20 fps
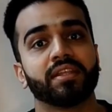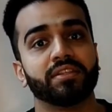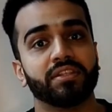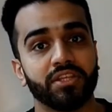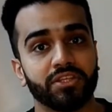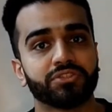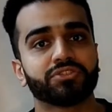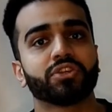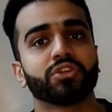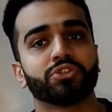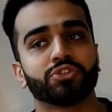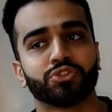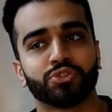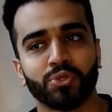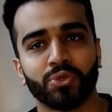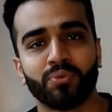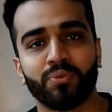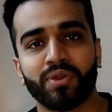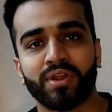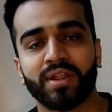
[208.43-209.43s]
This
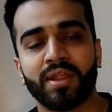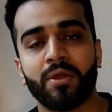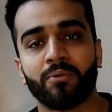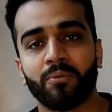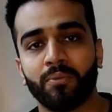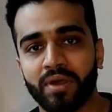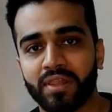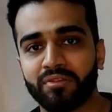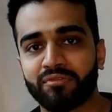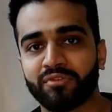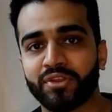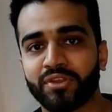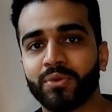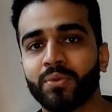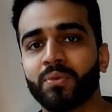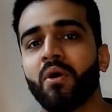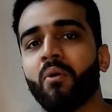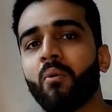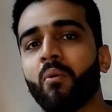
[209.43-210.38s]
should work out well for you.